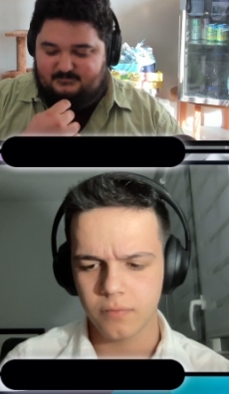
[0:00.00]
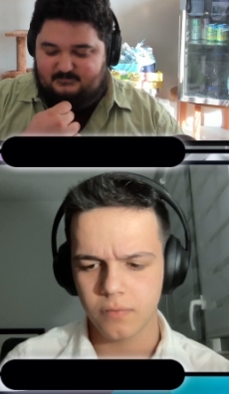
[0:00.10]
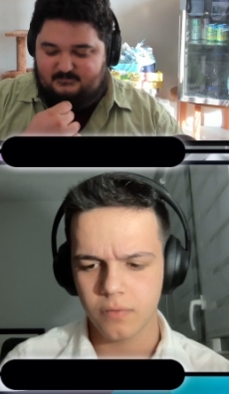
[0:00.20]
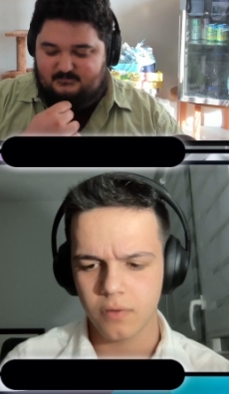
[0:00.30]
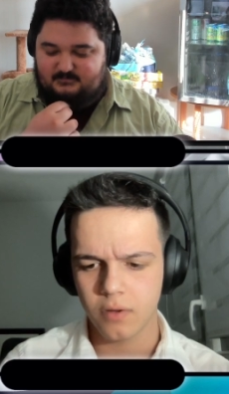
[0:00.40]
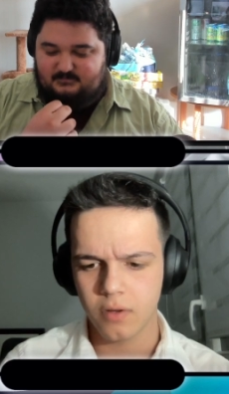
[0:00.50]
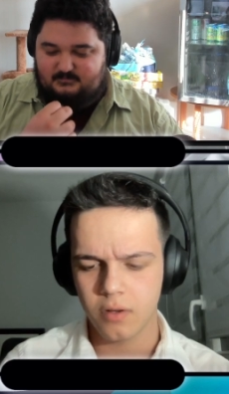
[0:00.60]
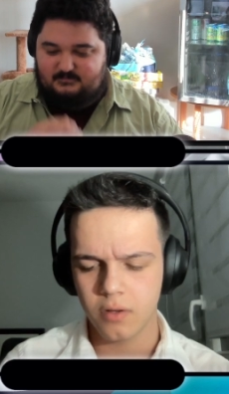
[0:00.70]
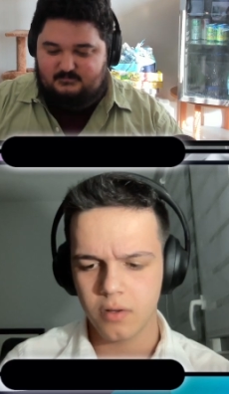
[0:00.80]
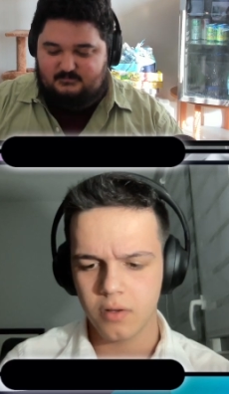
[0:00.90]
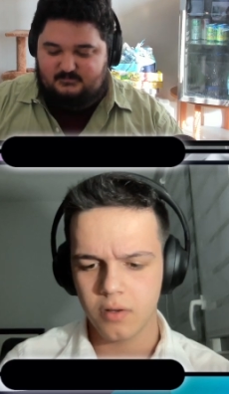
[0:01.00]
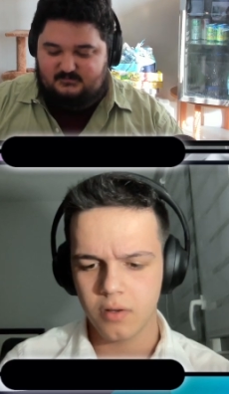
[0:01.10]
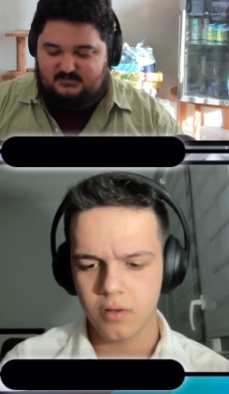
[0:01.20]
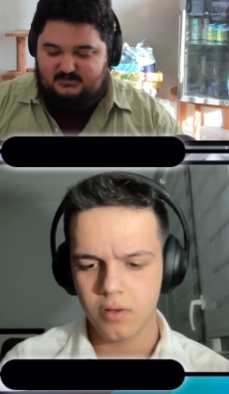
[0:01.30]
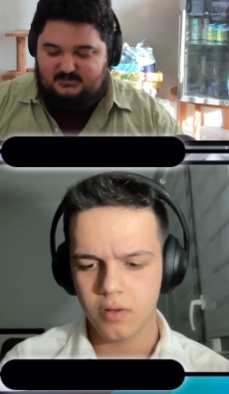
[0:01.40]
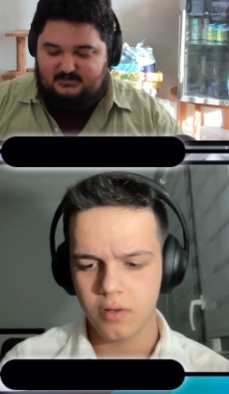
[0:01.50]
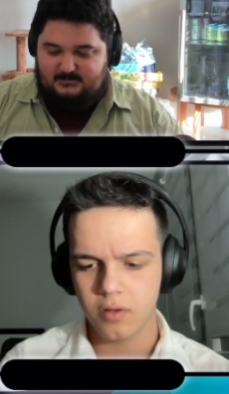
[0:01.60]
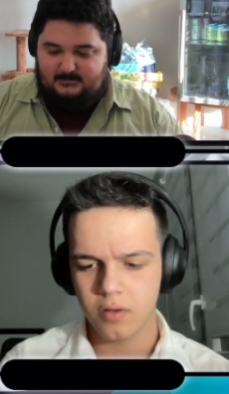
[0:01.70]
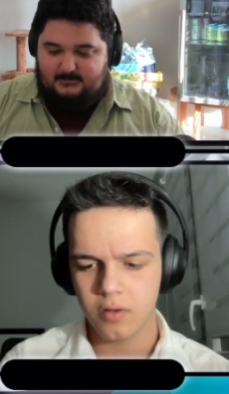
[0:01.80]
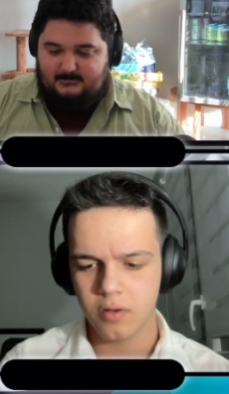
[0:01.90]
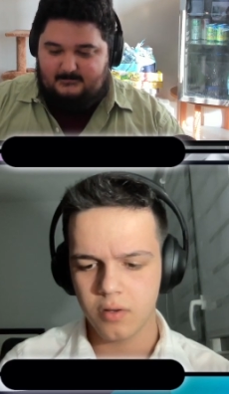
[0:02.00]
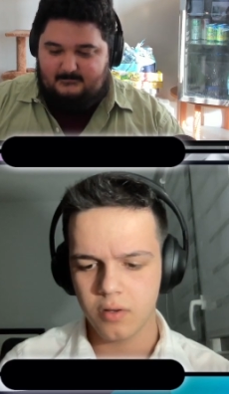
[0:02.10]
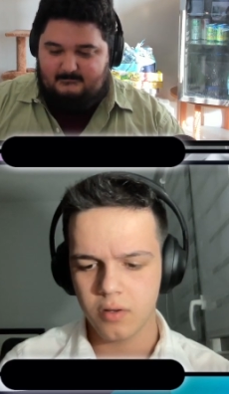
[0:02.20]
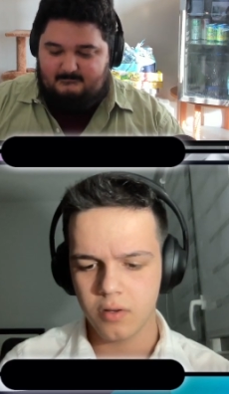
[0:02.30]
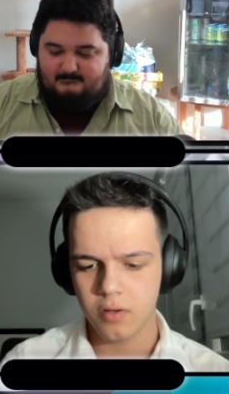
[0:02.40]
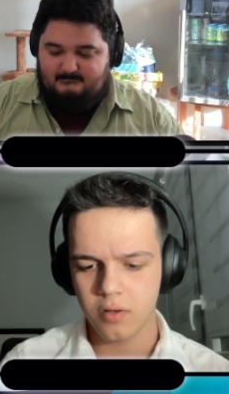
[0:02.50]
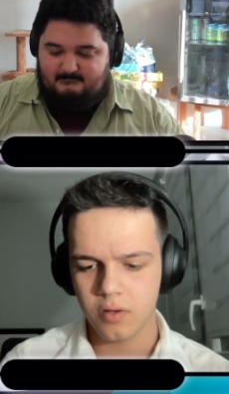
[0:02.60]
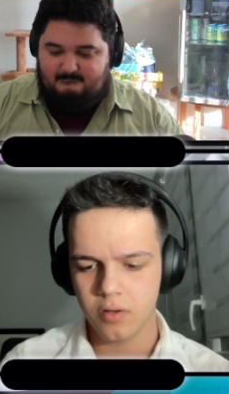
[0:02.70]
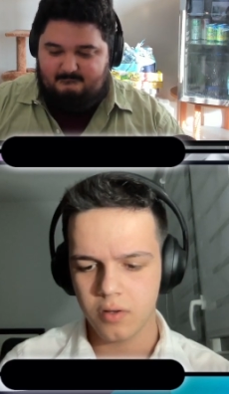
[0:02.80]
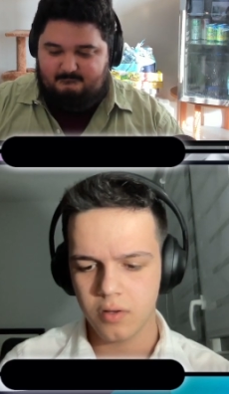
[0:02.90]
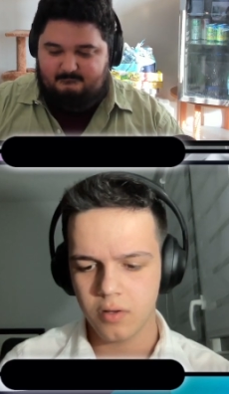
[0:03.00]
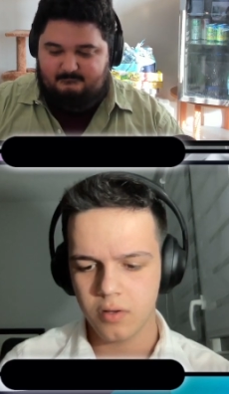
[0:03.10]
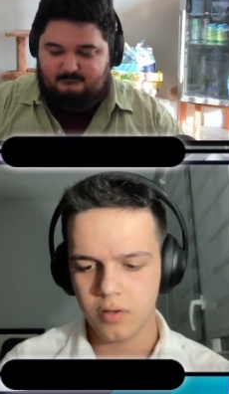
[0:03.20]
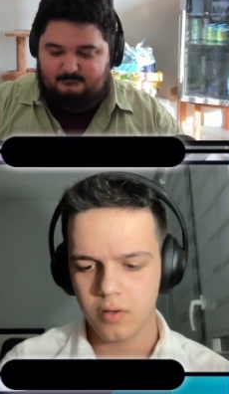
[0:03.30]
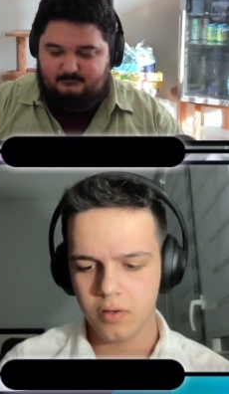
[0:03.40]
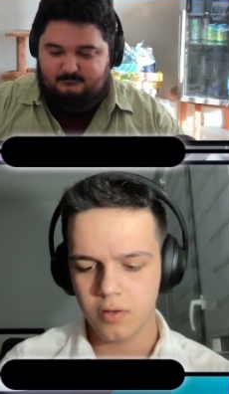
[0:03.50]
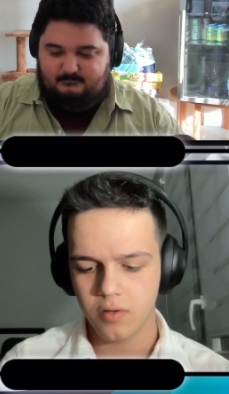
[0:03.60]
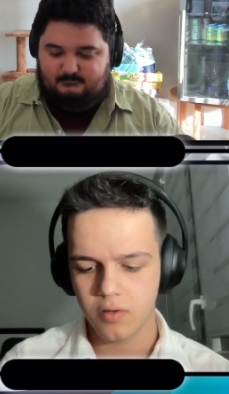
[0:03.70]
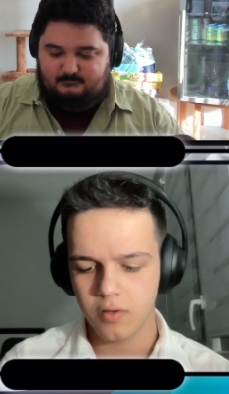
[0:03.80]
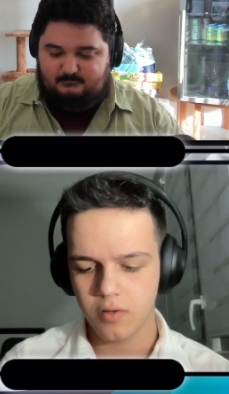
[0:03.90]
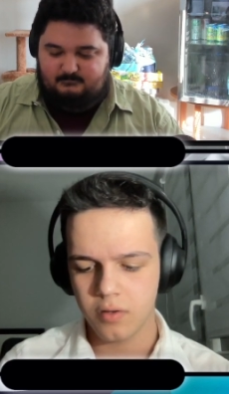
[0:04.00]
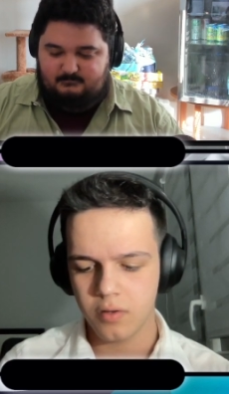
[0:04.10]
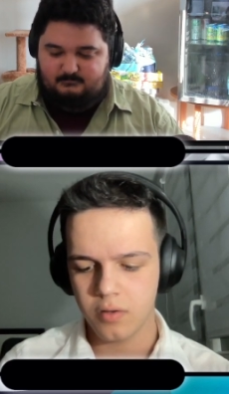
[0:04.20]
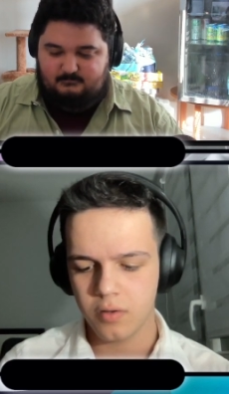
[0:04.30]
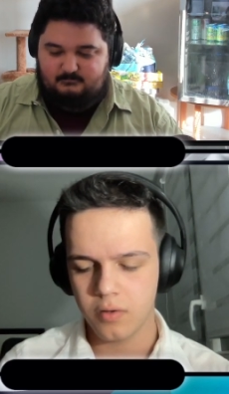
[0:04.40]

Nothing is said.